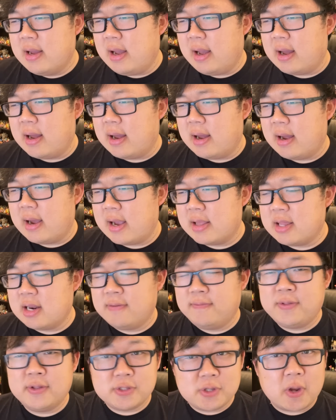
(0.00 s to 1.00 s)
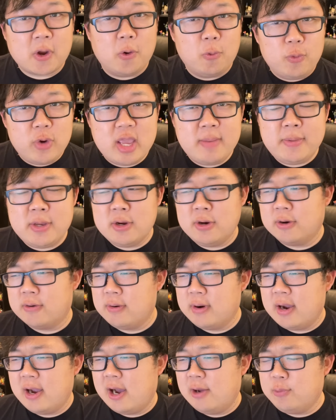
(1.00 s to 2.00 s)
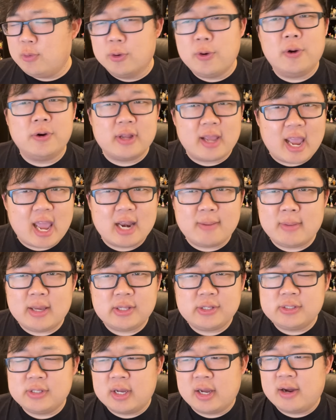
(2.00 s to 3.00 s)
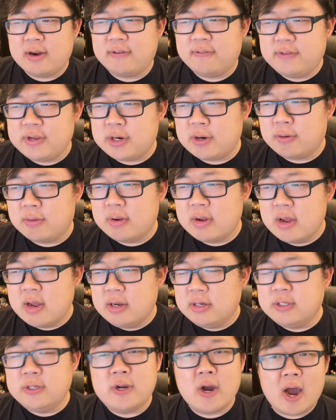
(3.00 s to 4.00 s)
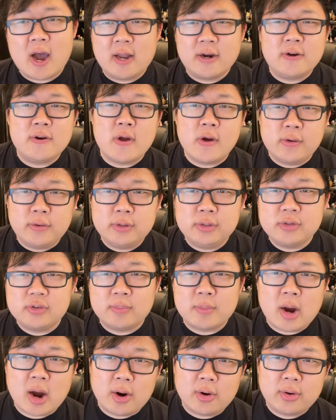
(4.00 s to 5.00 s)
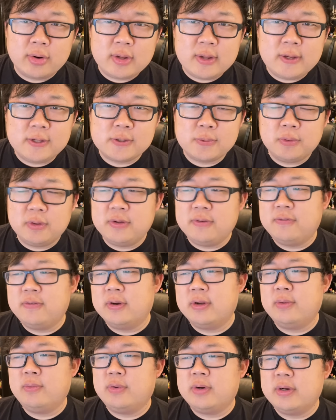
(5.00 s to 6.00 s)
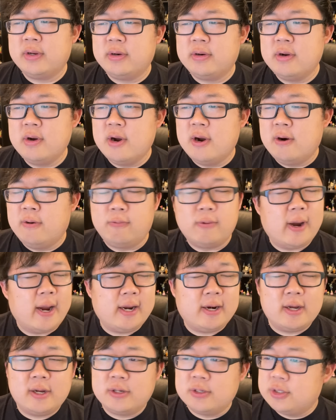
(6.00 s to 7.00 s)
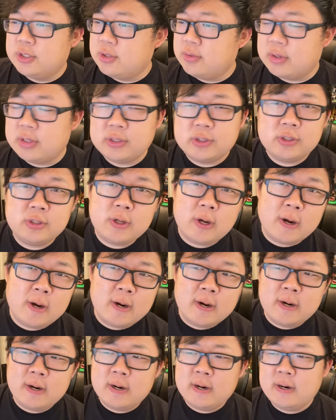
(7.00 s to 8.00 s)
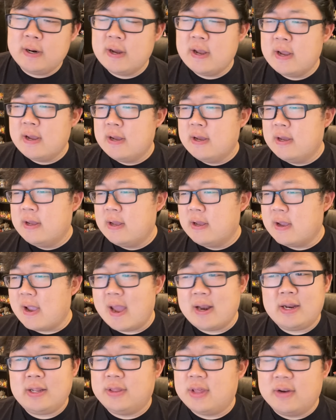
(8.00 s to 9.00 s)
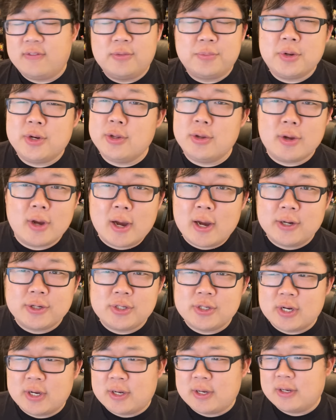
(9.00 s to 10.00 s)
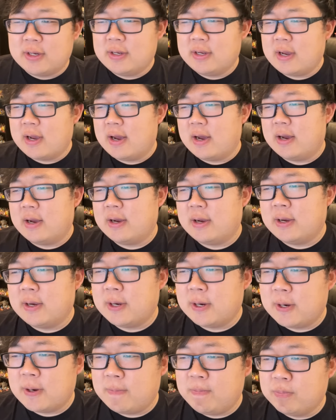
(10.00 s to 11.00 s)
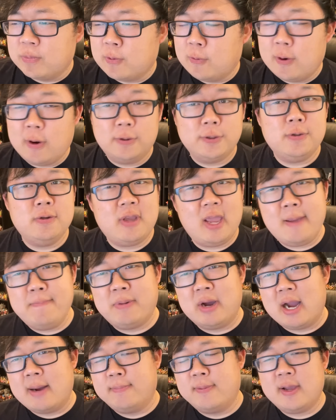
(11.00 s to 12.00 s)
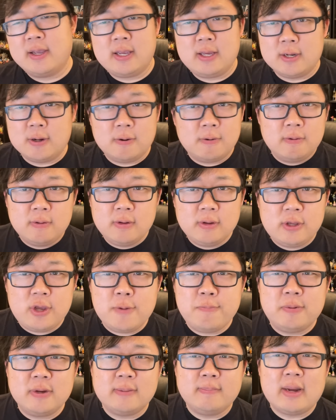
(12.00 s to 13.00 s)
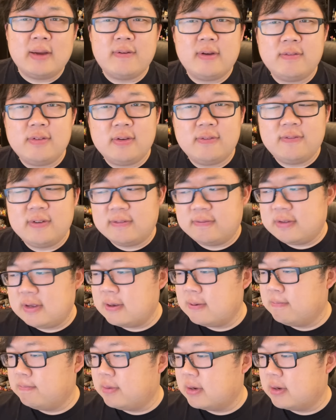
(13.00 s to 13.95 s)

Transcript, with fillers: Uh, and then if it's like a weebier crowd, we'll go into anime stuff. You know, God Knows from Haruhi is a really fun one. Ride on Shooting Star. Anything from Inuyasha. Um, or I'll do K-pop, like, you know, Cupid by Fifty Fifty.